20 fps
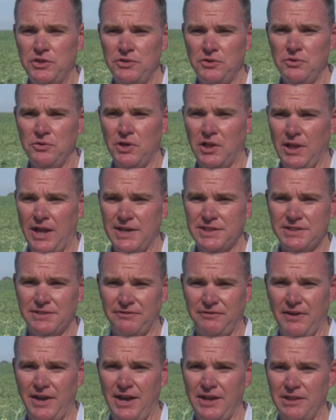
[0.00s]
do
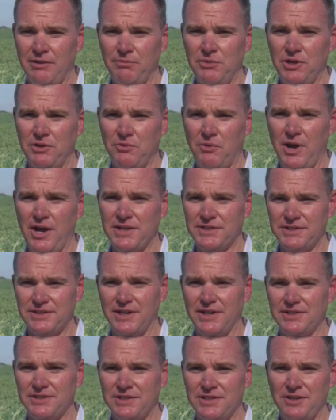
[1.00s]
classify the Midwest
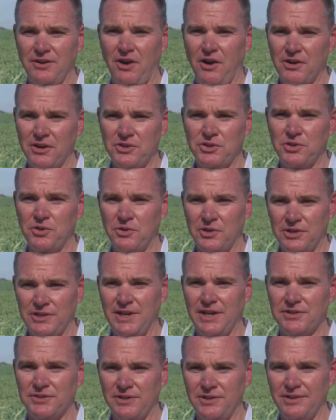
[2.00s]
as the artichoke
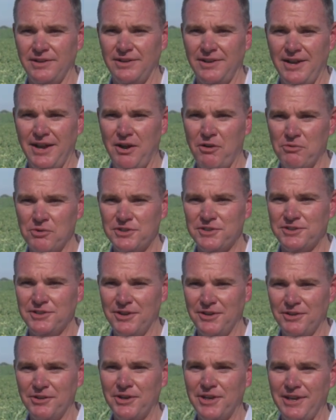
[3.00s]
desert. Uh, we're
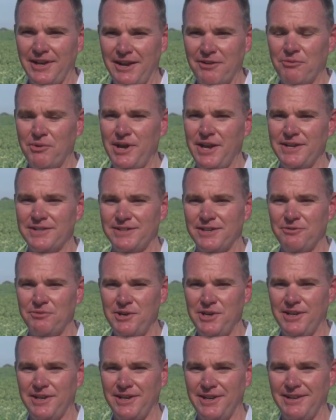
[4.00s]
still looking at ways that
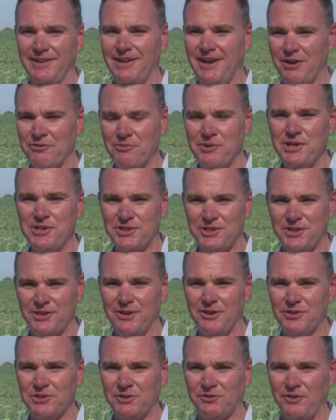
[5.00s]
we can uh, reach to
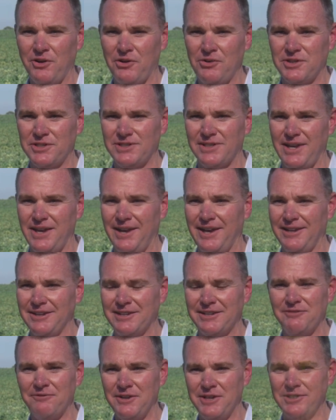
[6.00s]
those folks and
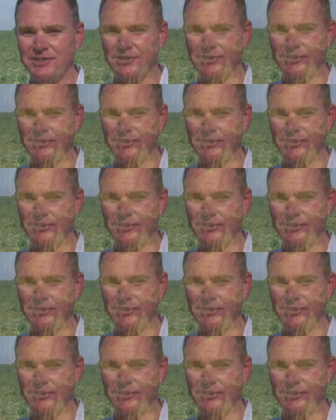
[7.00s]
convince